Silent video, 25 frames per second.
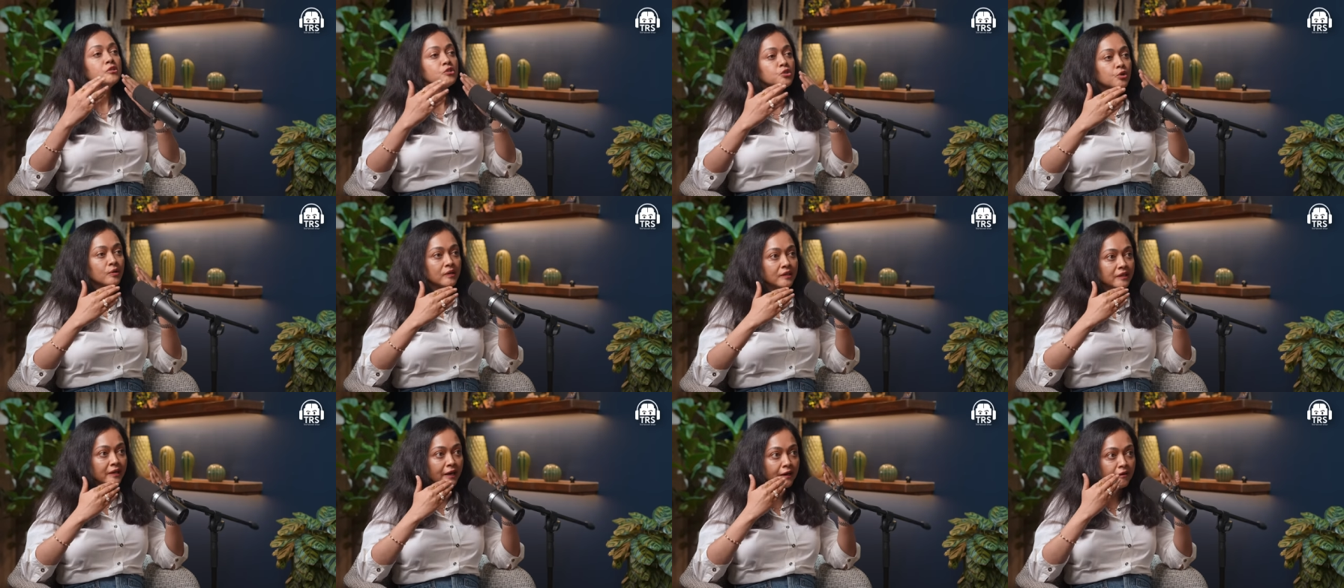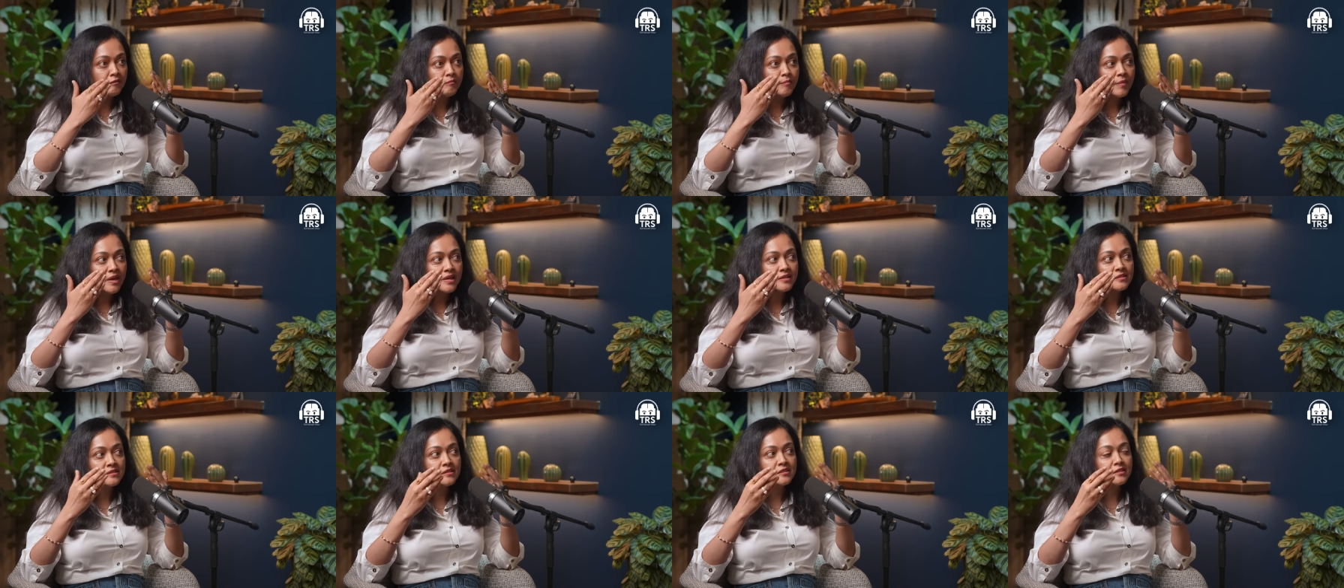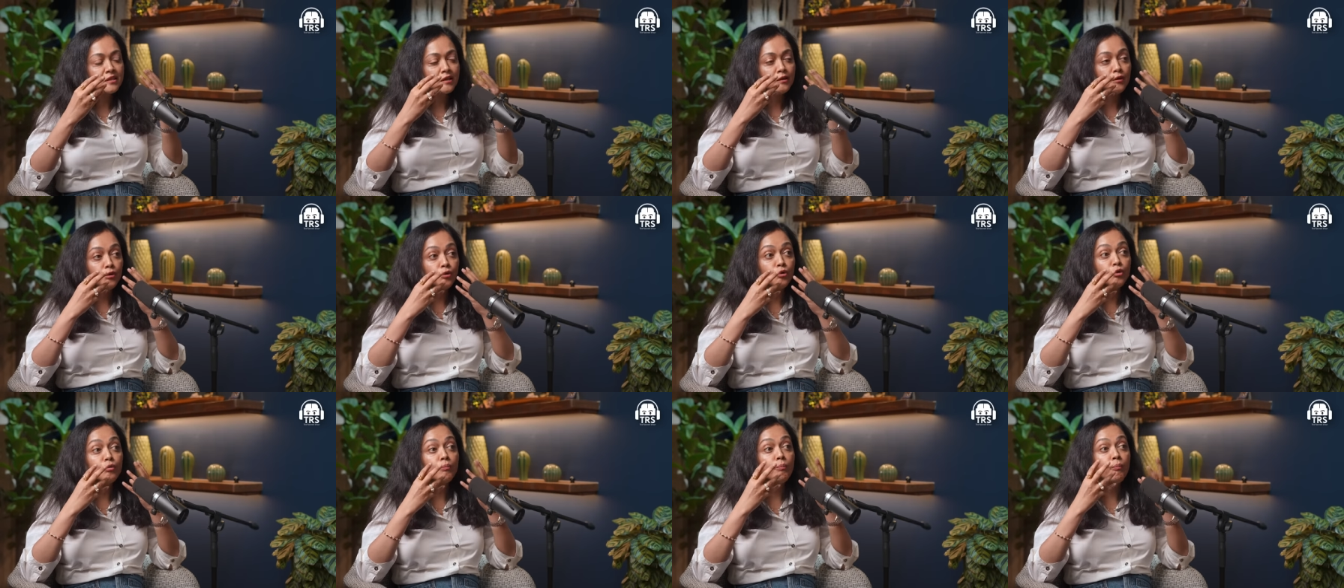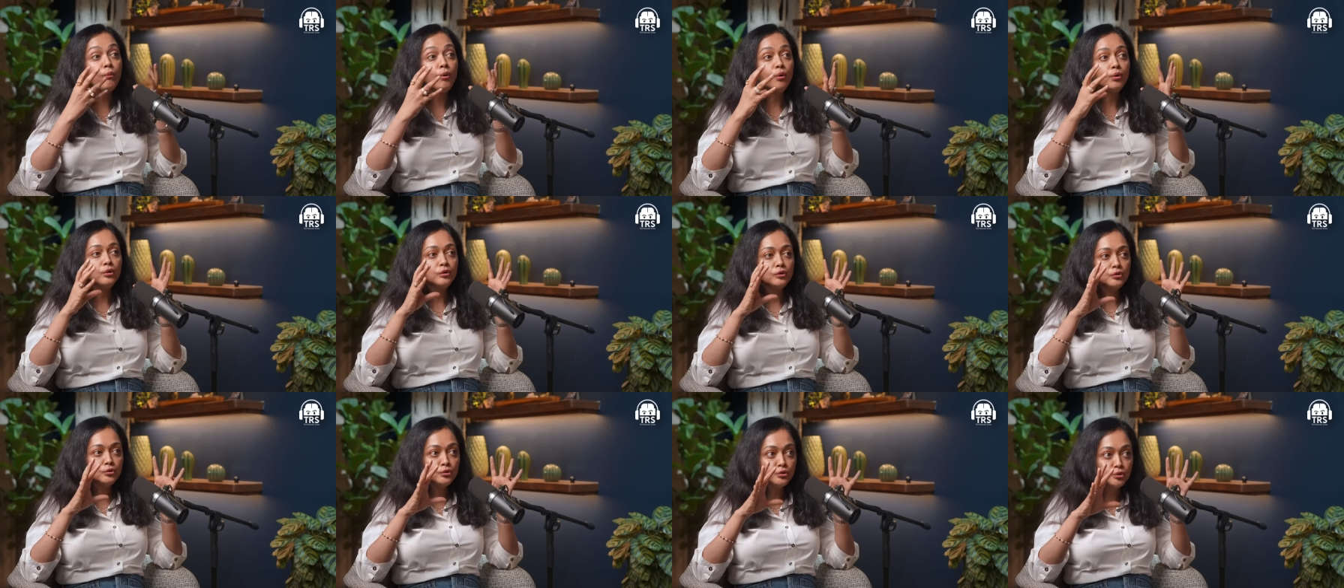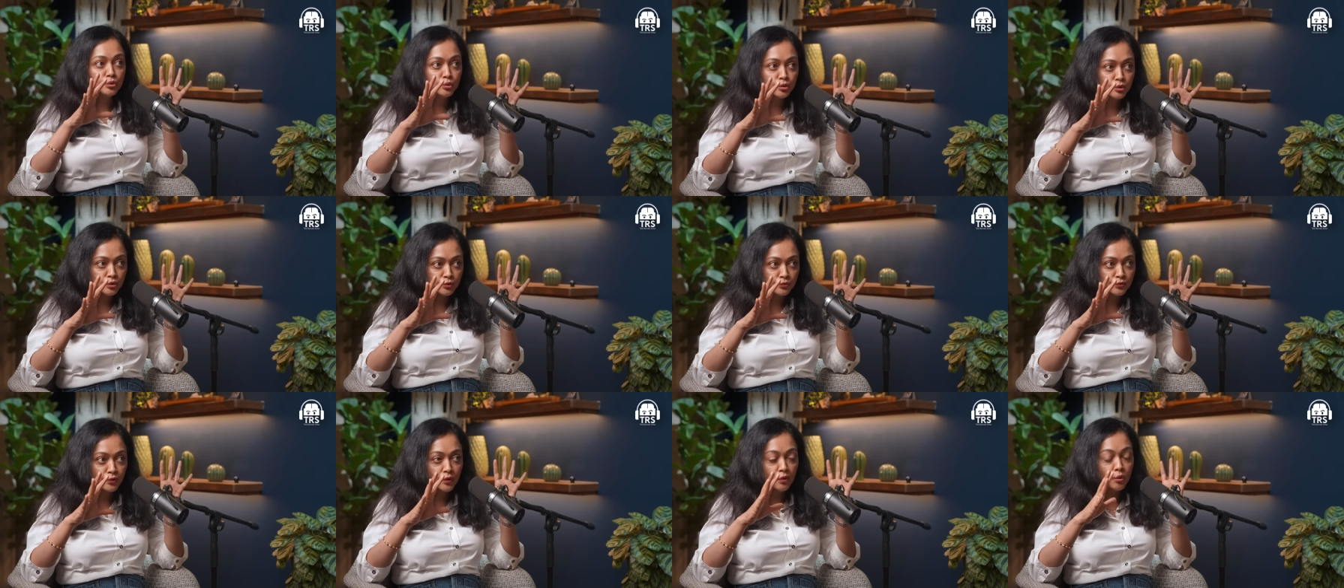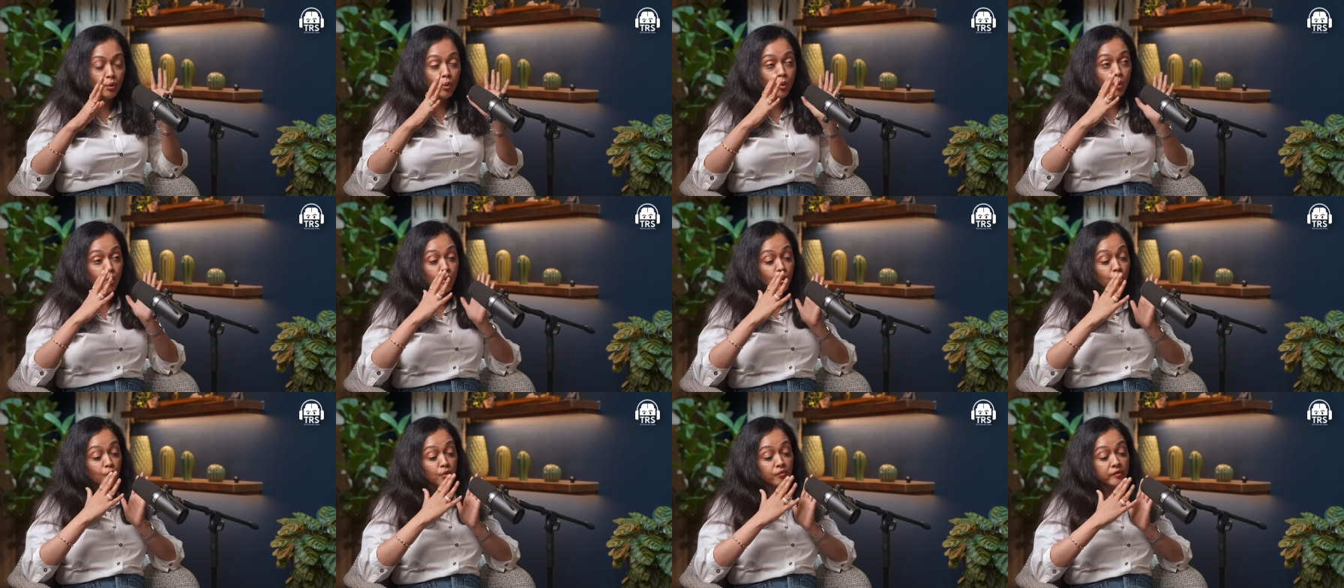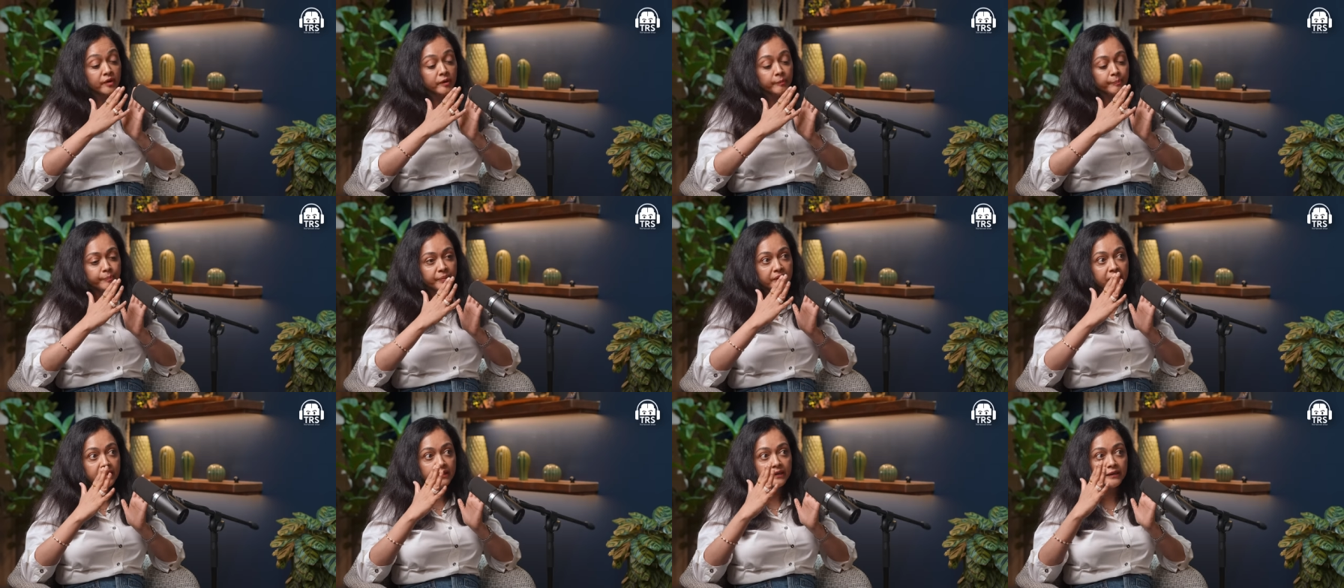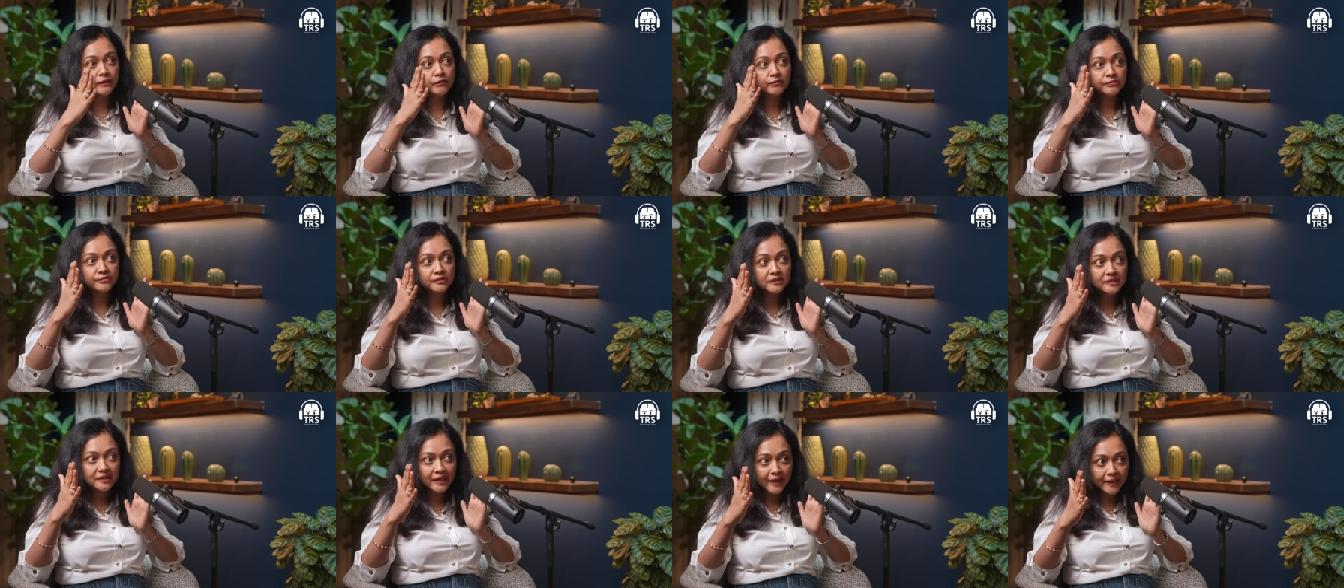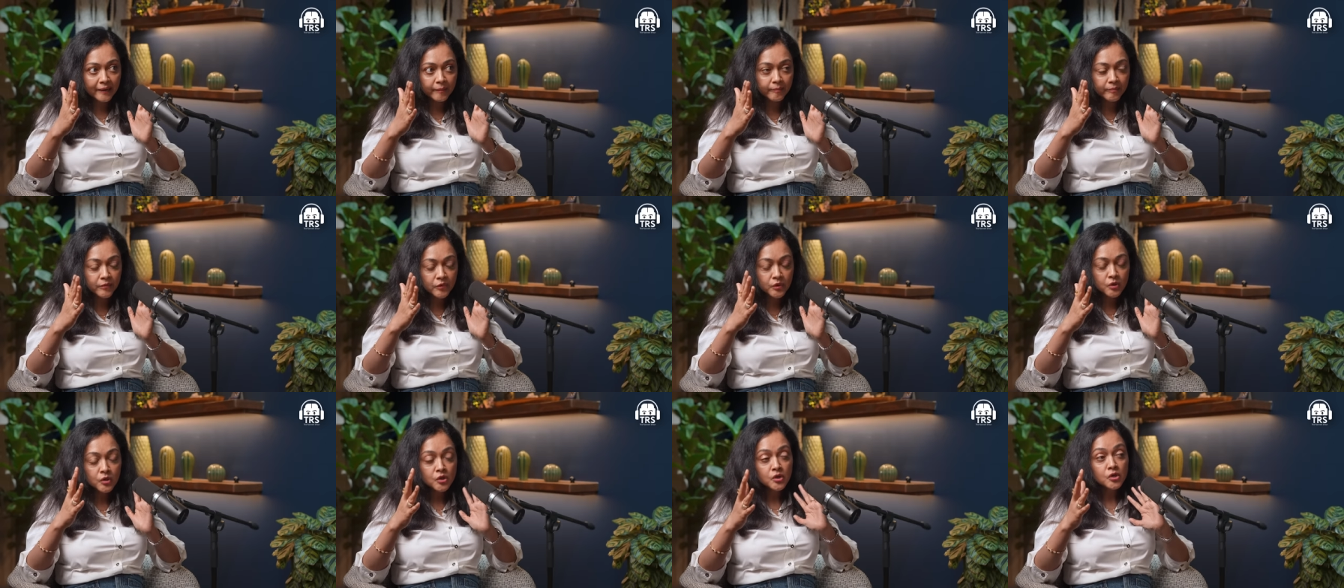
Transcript: So it kind of makes the skin look more youthful over a period of time.